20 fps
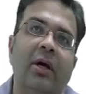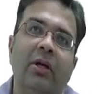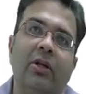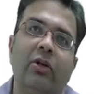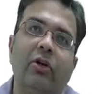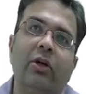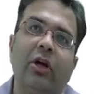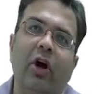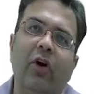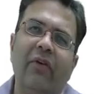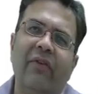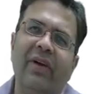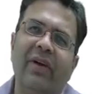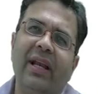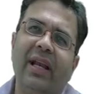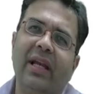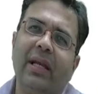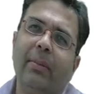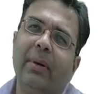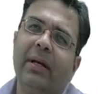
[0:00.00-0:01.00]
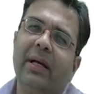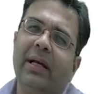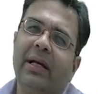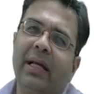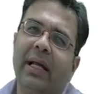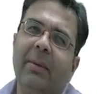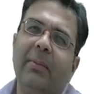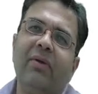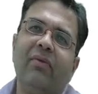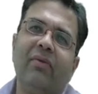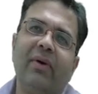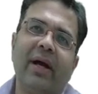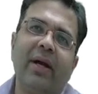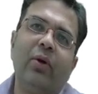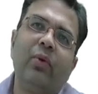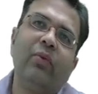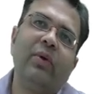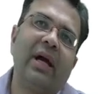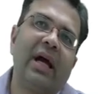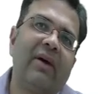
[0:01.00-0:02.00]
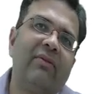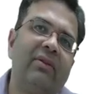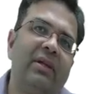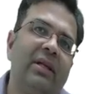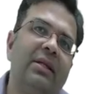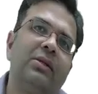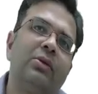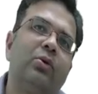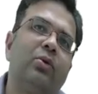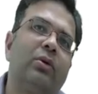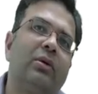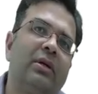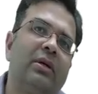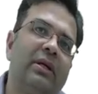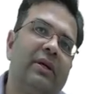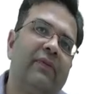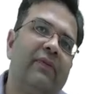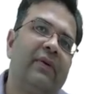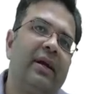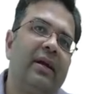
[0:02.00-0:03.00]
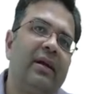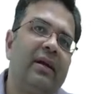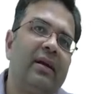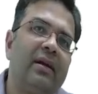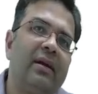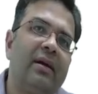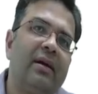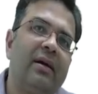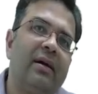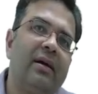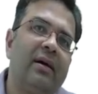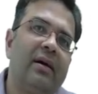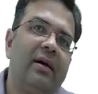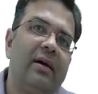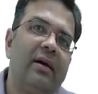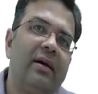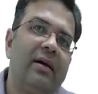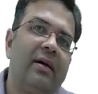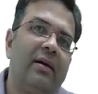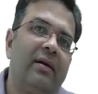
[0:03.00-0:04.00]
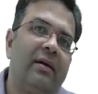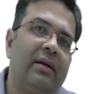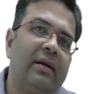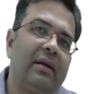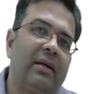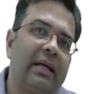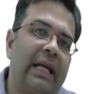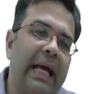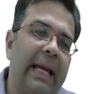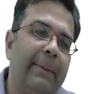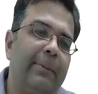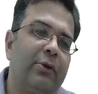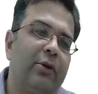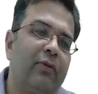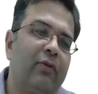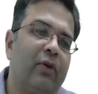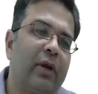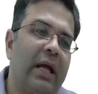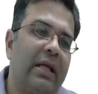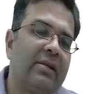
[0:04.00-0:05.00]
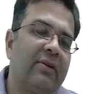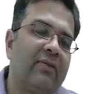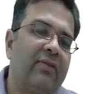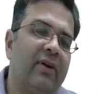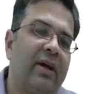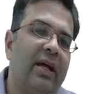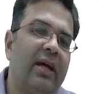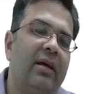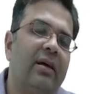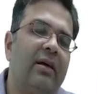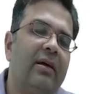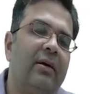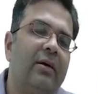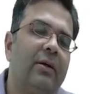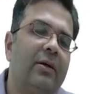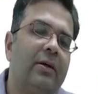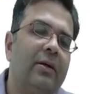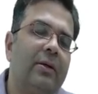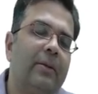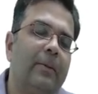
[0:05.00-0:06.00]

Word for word: so now will anybody tell me why do we have these two different uh, types of classifying uh,